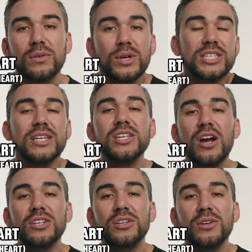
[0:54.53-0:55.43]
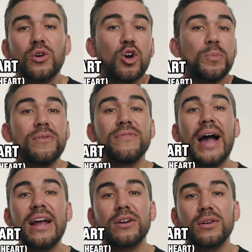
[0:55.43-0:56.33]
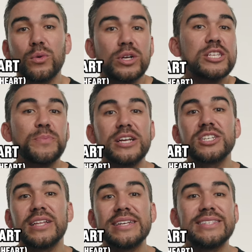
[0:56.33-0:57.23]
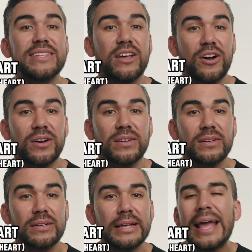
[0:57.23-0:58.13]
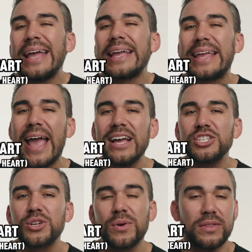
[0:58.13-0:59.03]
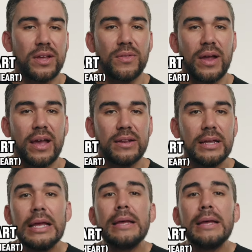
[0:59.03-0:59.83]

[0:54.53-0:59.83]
which is a doctor or a provider which specializes in the heart. Gastro, on the other hand,